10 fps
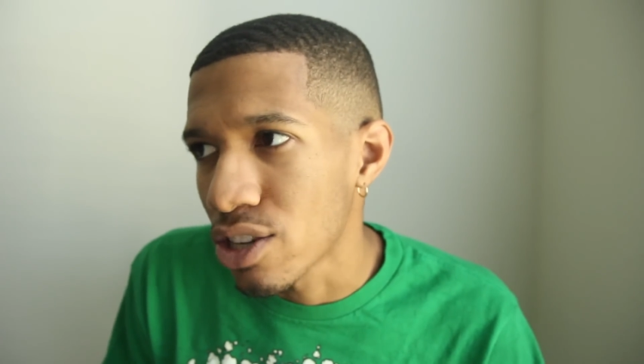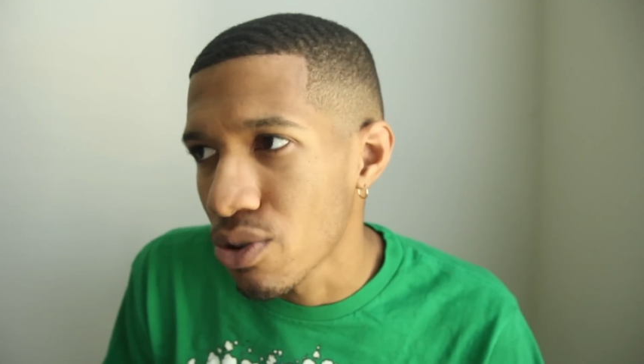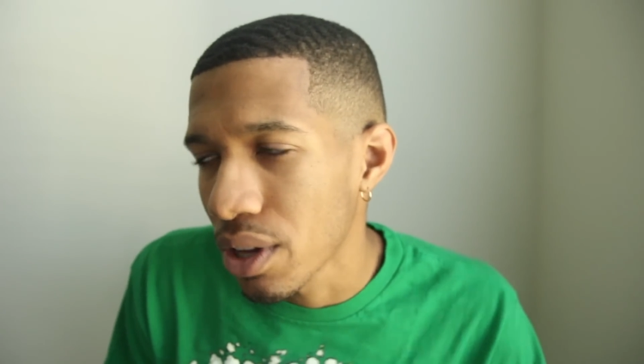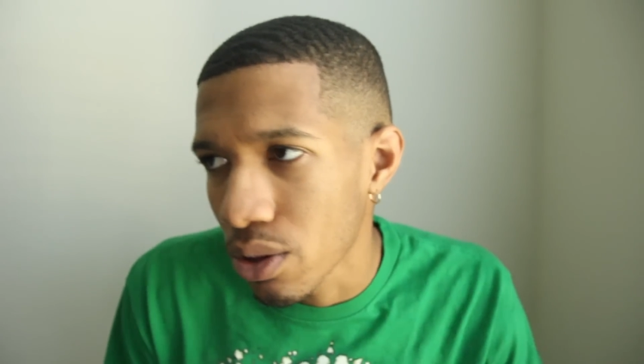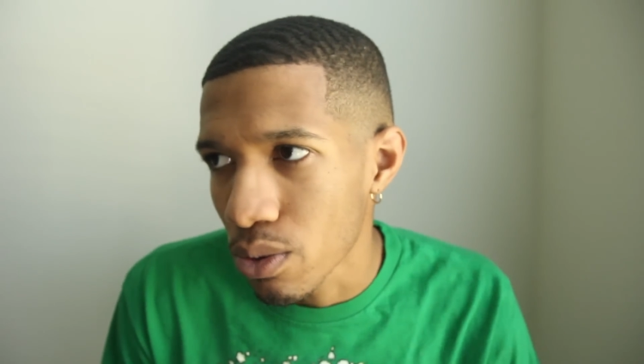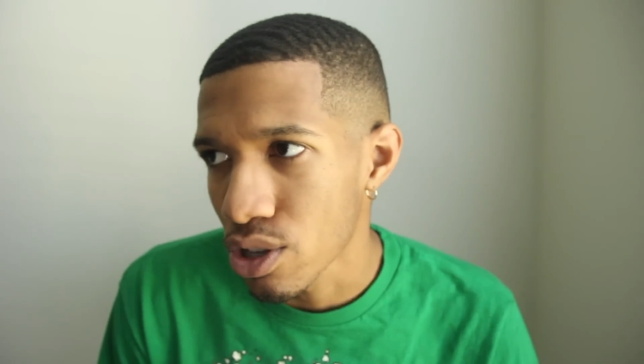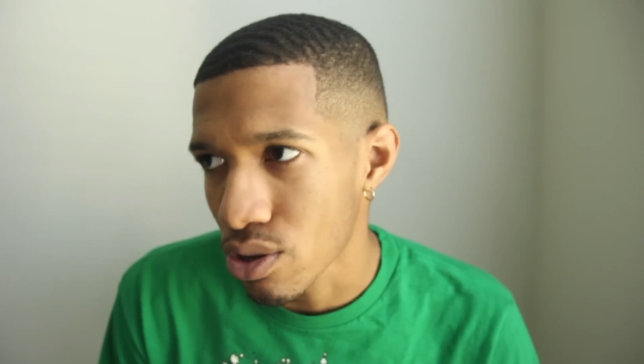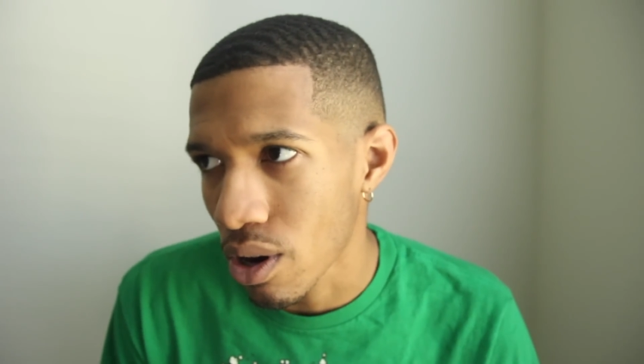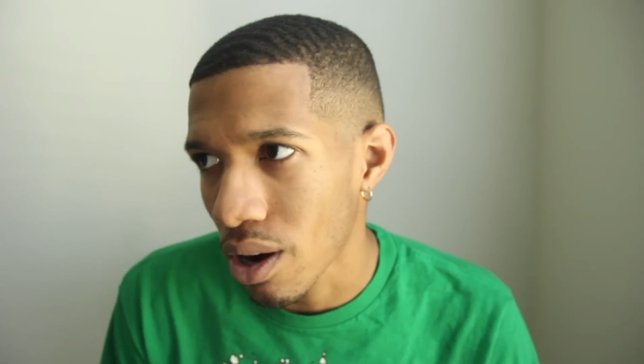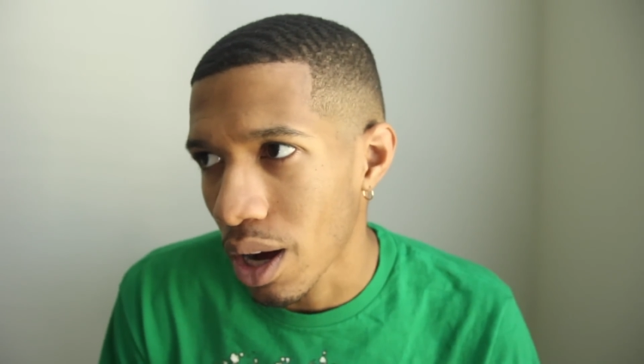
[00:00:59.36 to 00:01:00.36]
I drink through a
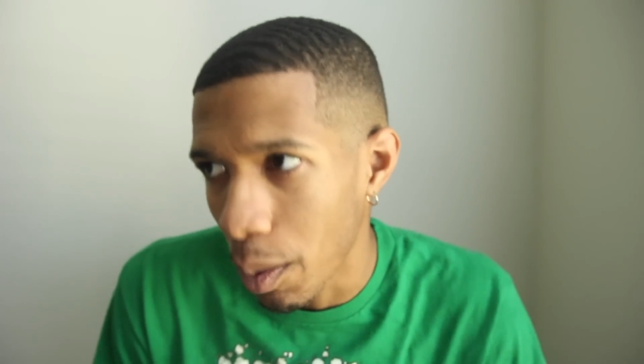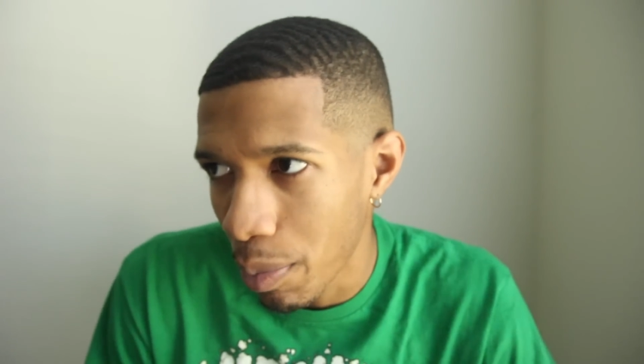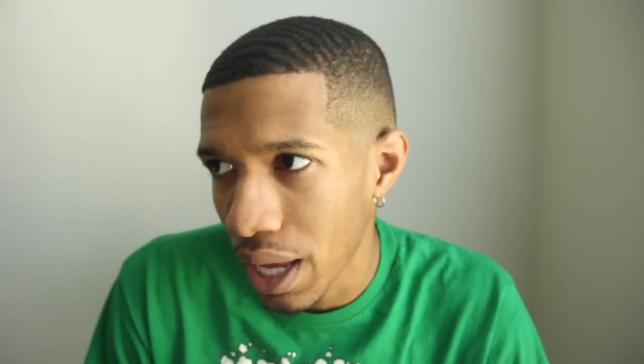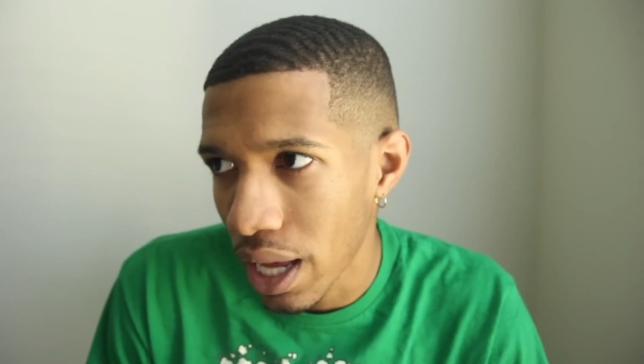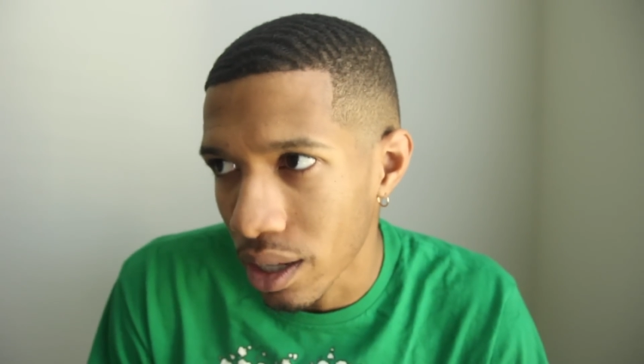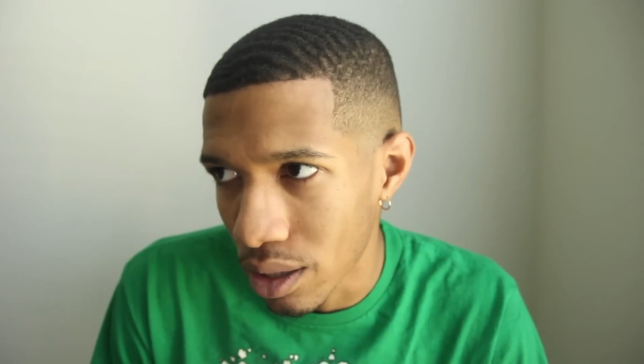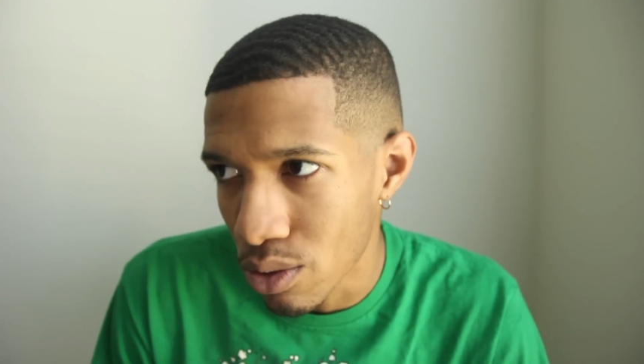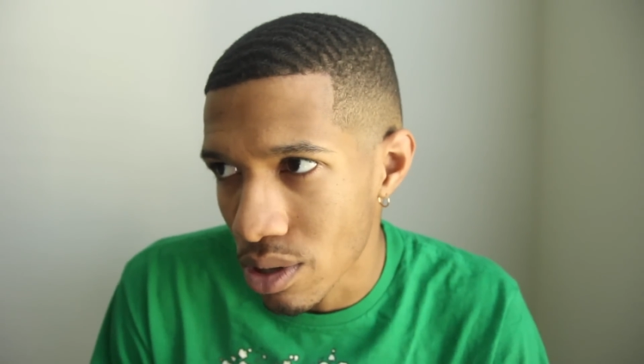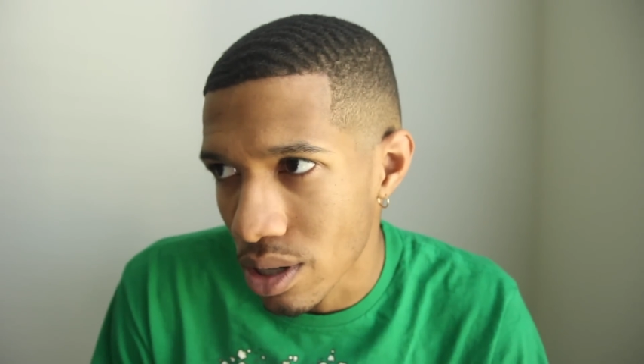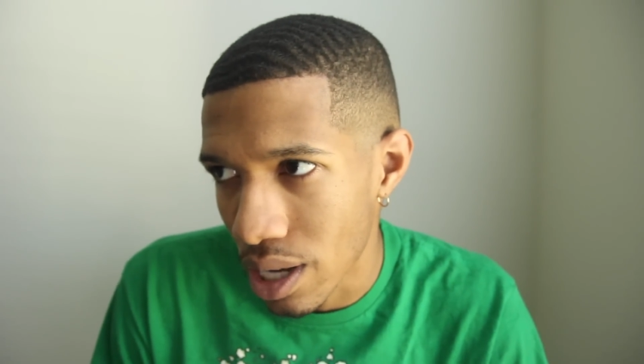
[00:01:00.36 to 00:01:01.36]
straw, a pig
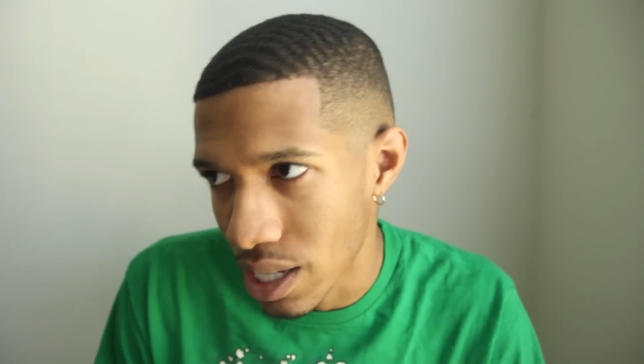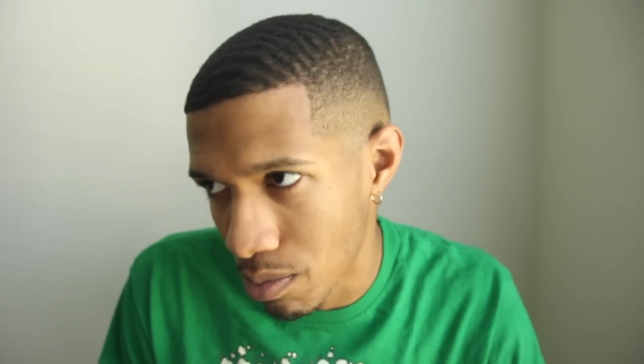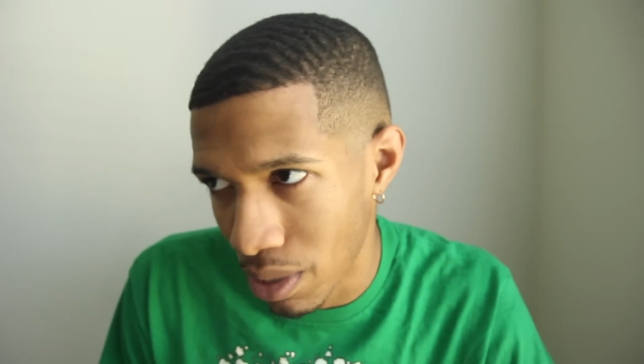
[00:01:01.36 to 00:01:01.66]
loses its